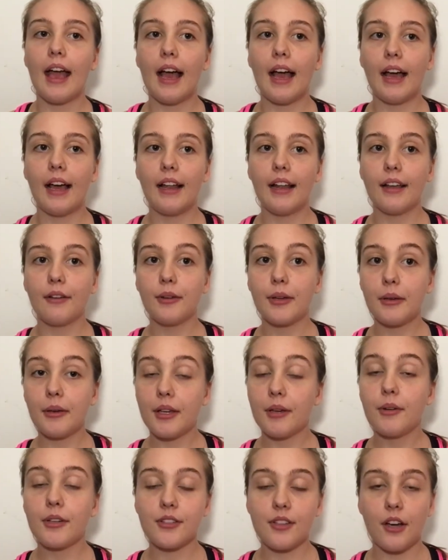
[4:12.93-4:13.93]
And
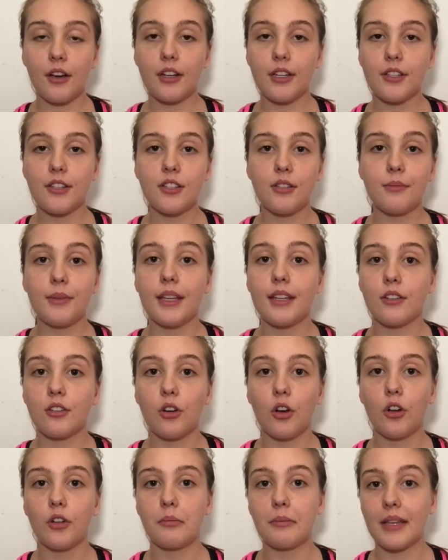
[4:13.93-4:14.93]
he was honest to me and
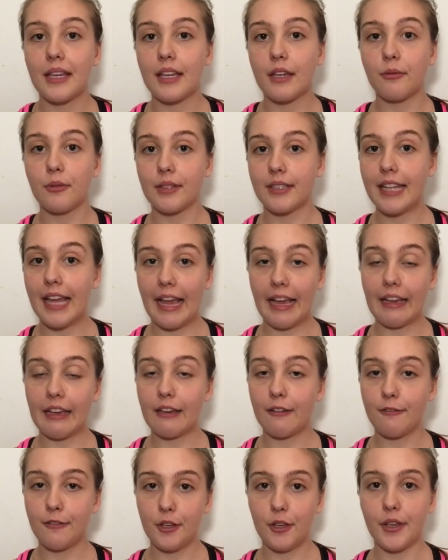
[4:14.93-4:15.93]
told me it would take
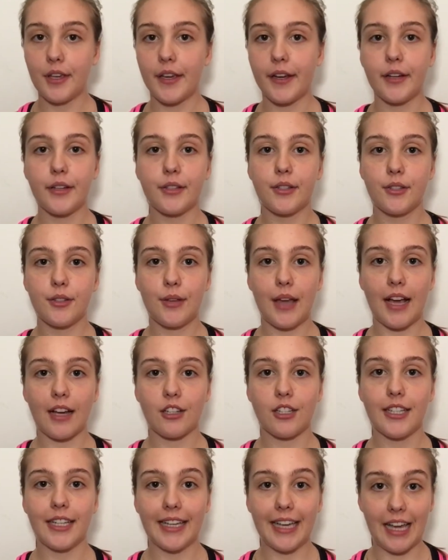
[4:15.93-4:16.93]
a few years to
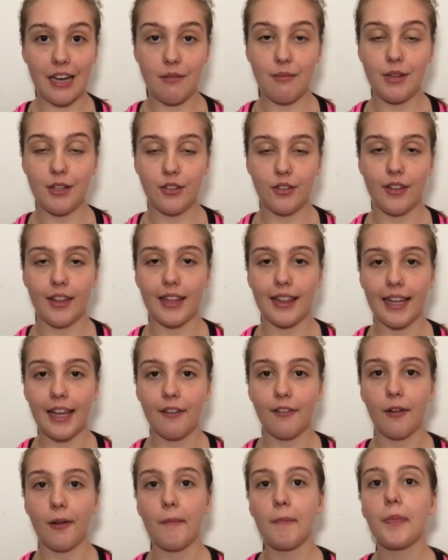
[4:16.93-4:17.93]
actually get me to that
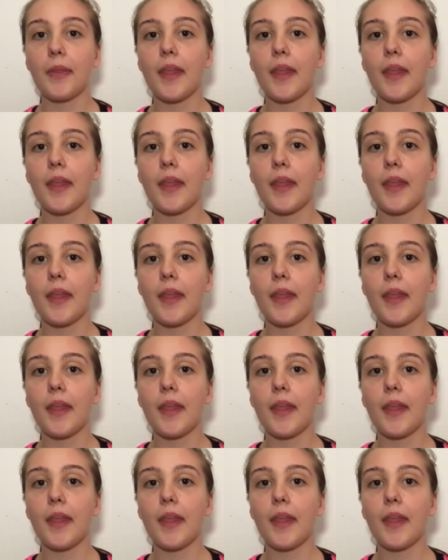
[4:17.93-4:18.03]
level.